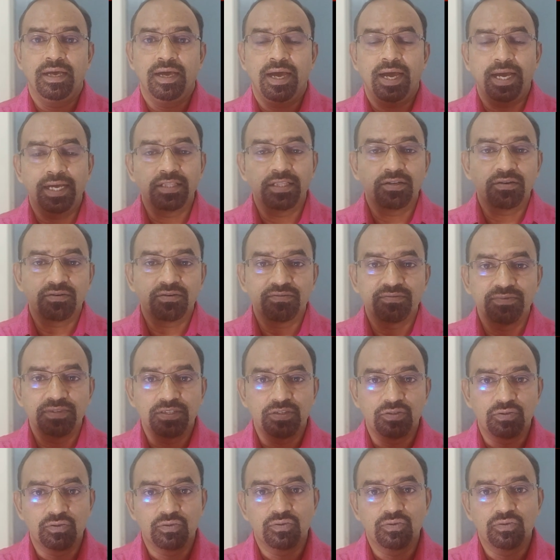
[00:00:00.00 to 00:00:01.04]
Either of
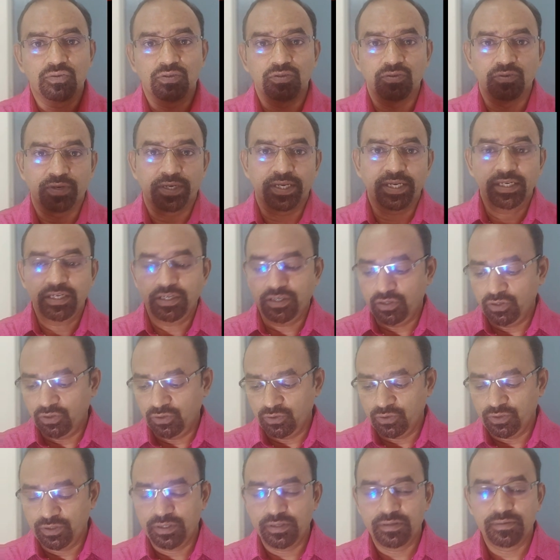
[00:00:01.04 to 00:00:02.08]
the two you can
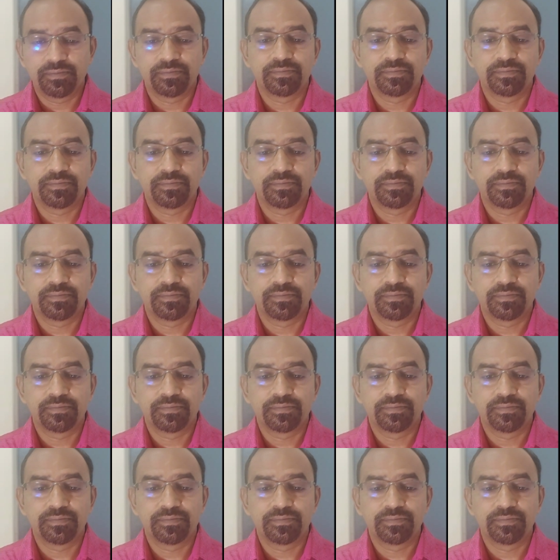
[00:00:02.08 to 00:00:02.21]
use.